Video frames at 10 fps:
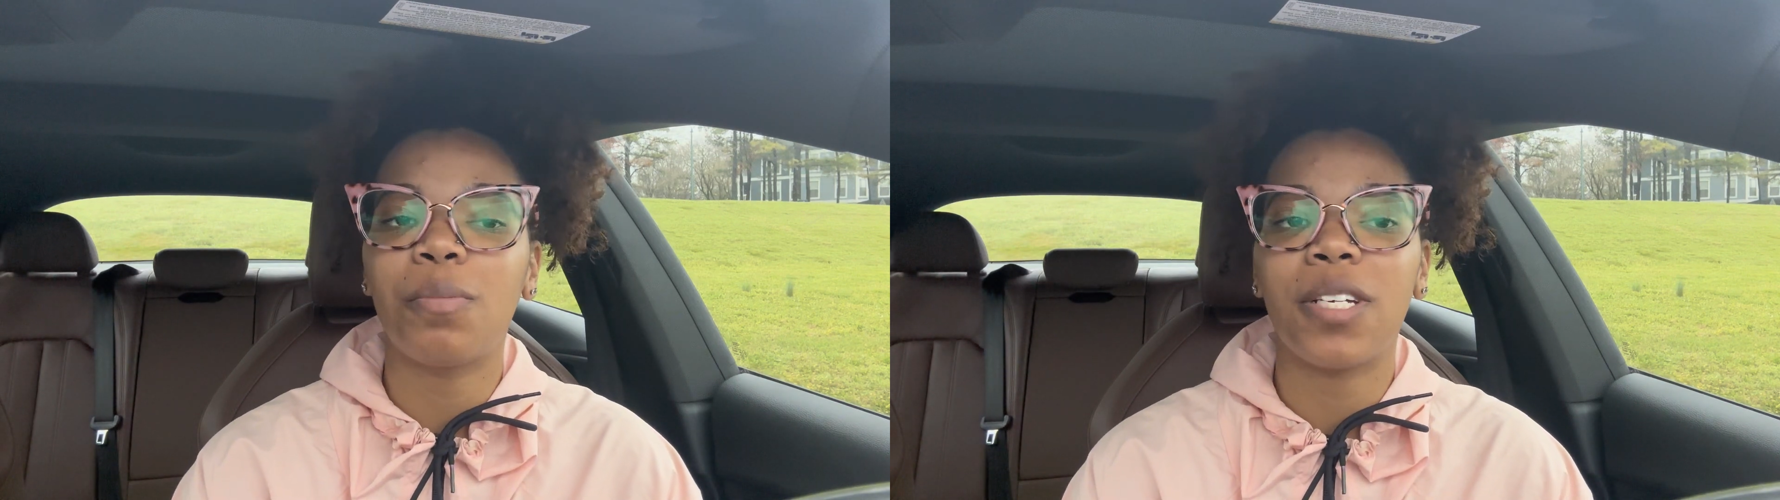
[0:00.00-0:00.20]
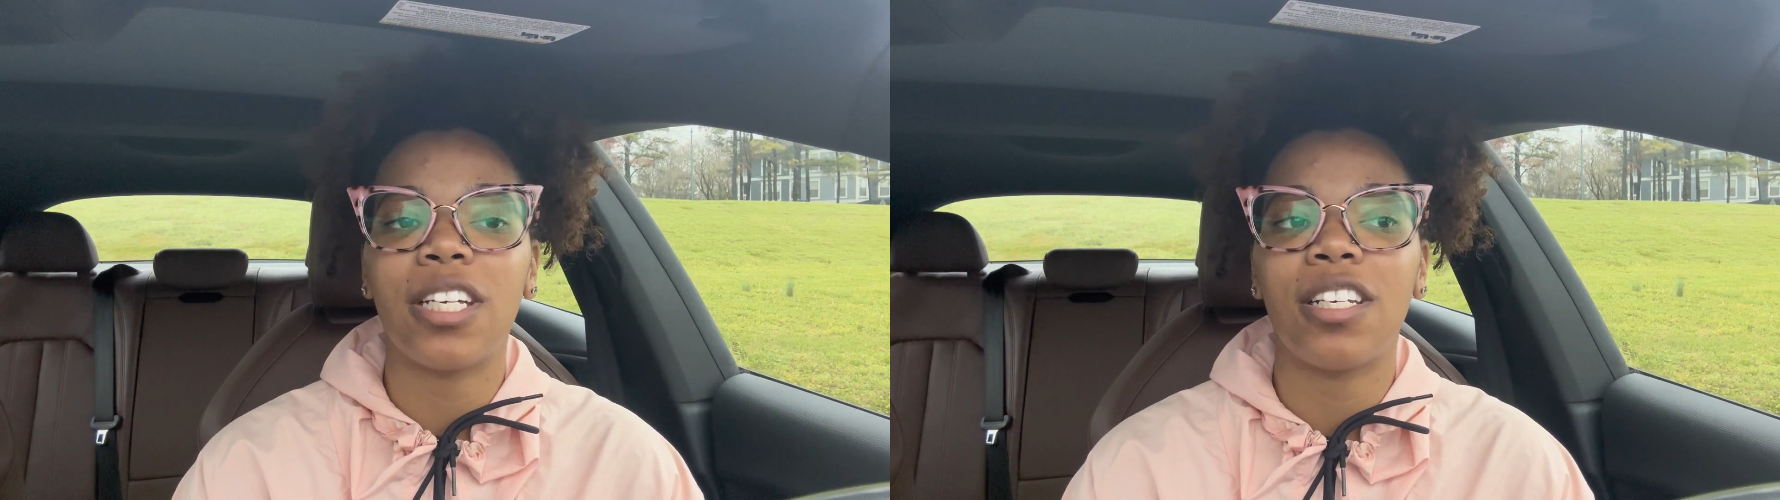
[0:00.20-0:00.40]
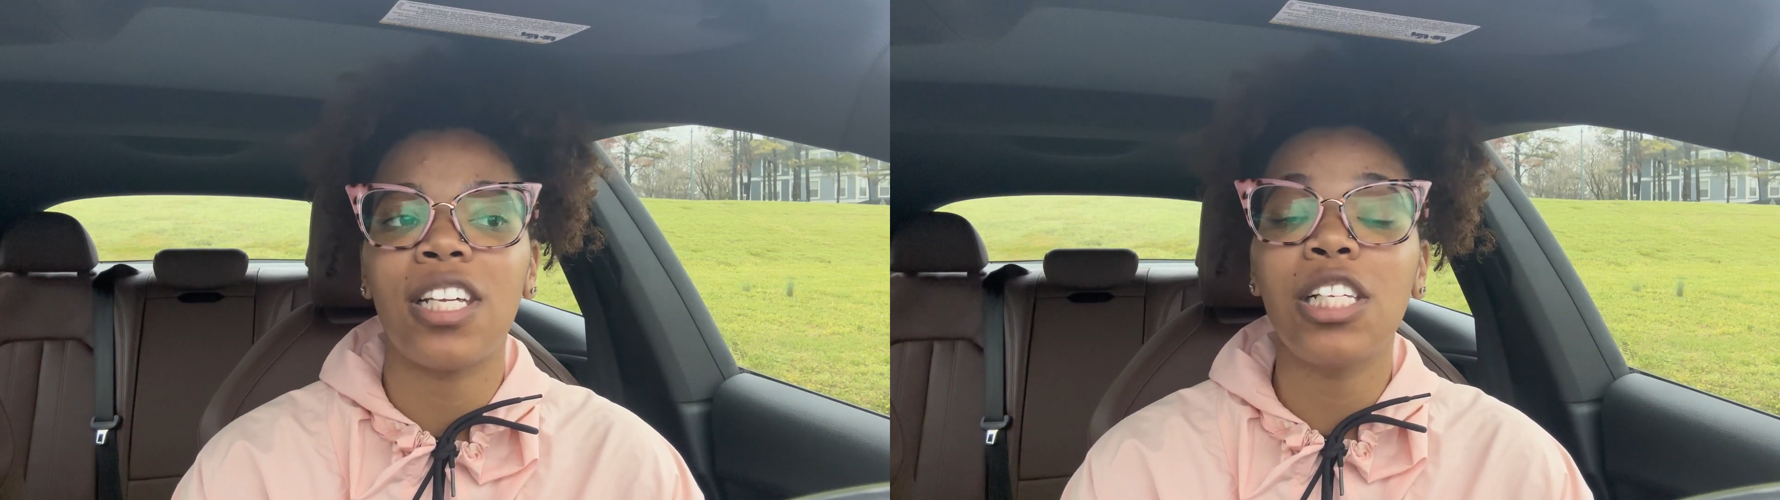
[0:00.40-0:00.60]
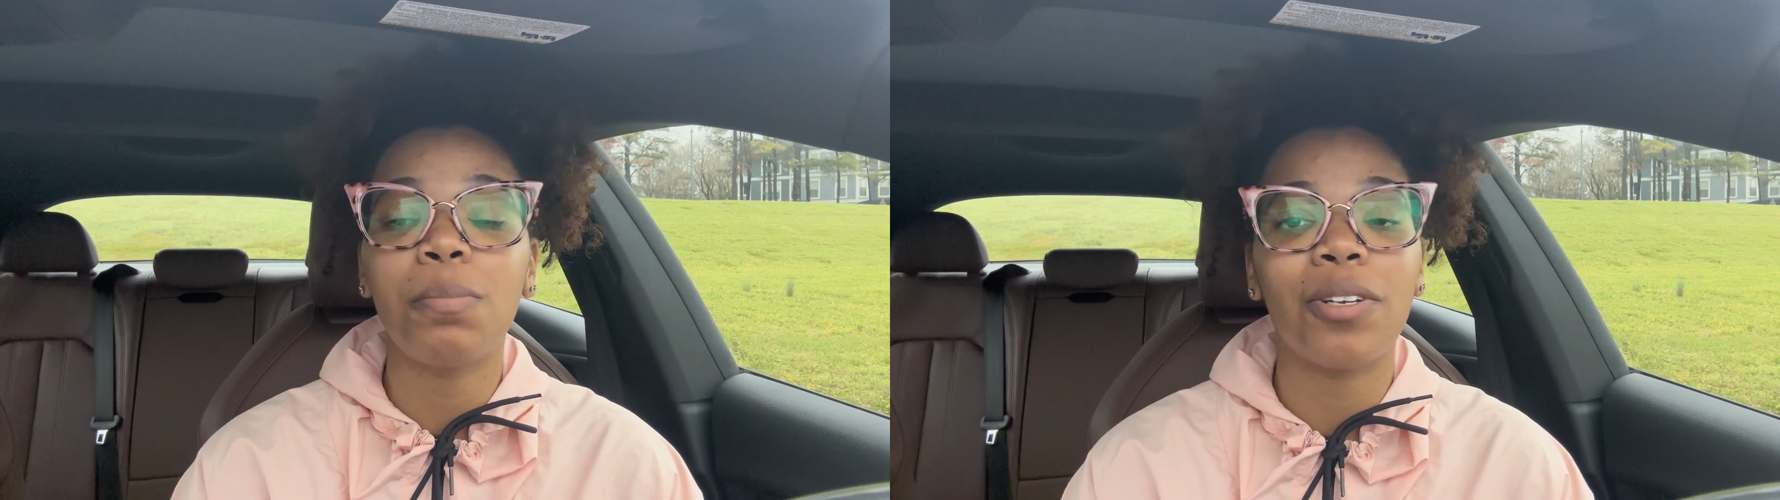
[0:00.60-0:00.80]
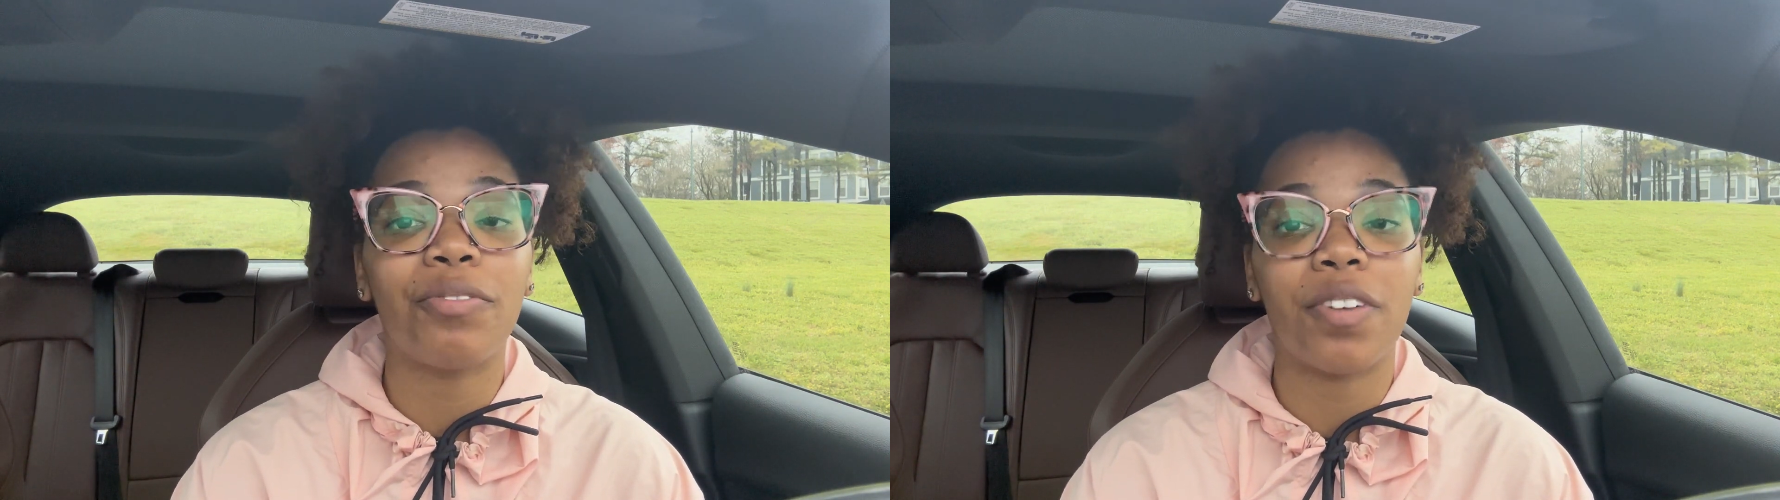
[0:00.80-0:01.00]

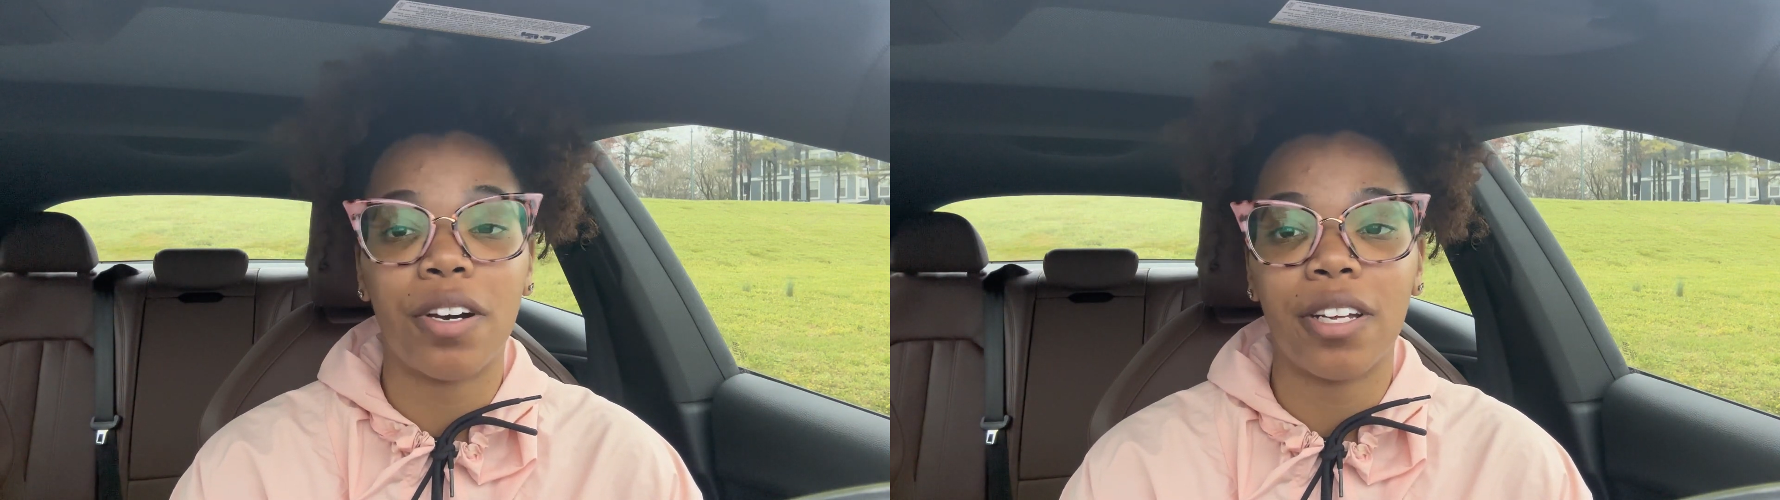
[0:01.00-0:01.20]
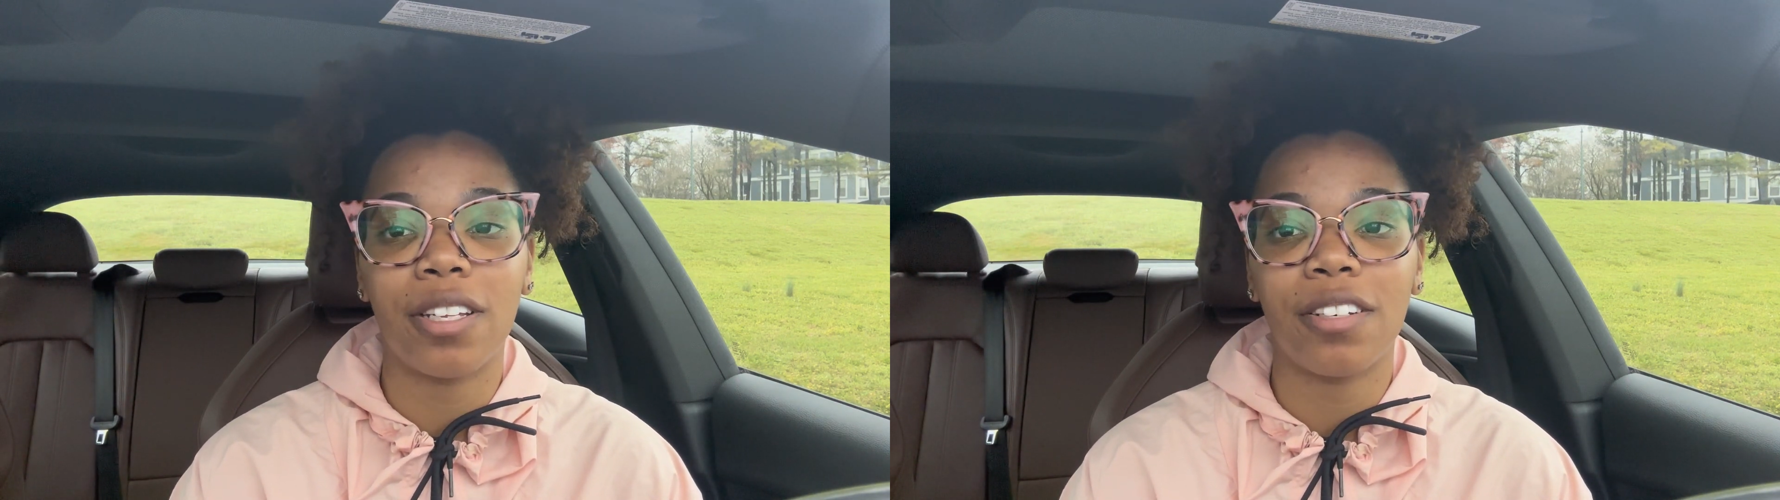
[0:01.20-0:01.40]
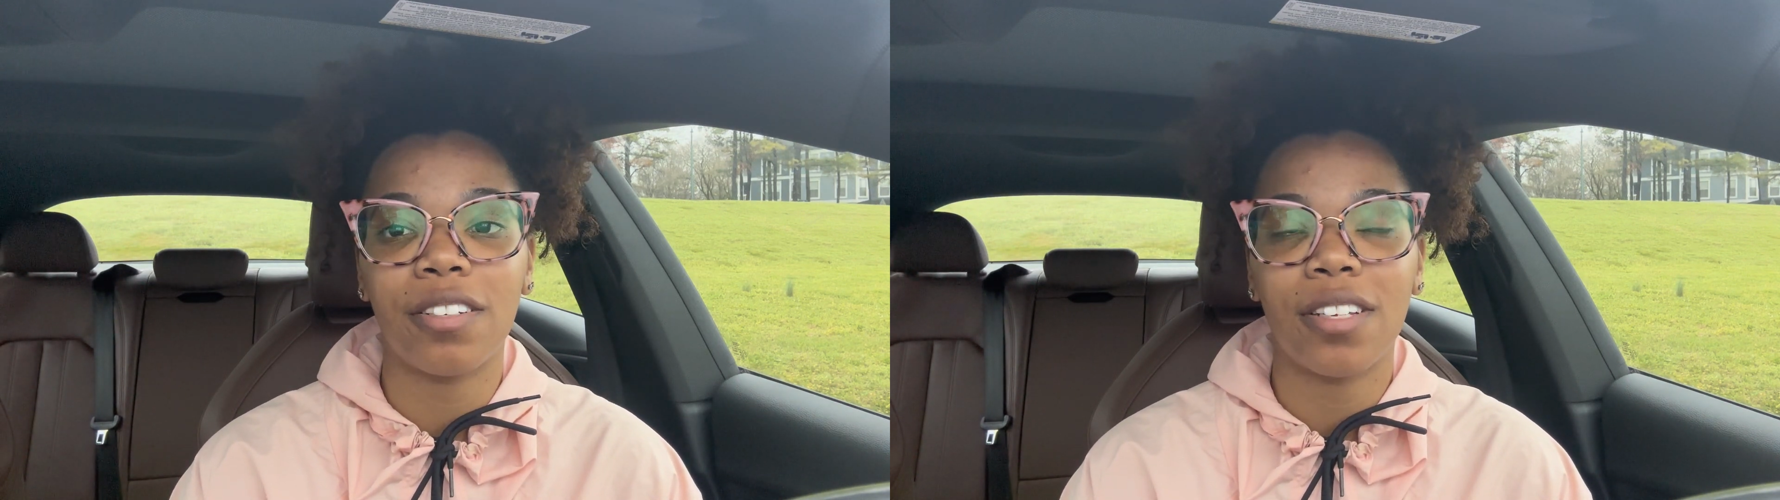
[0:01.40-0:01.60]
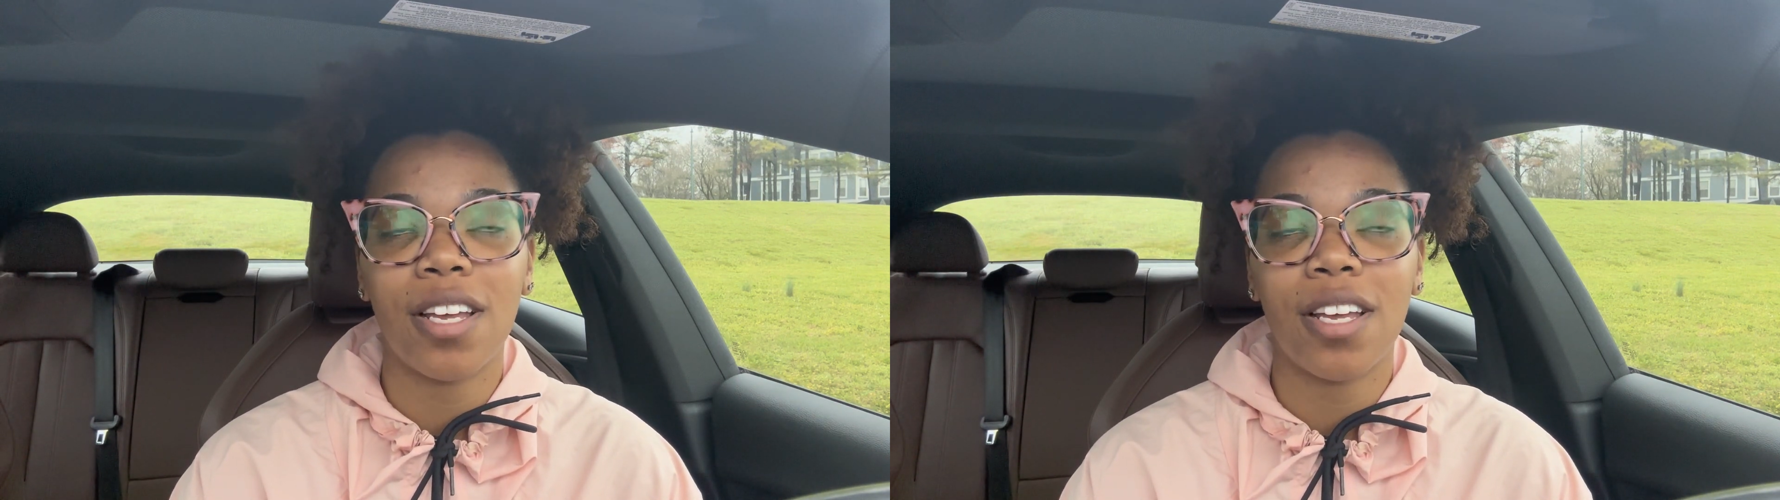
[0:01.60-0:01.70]
been fun.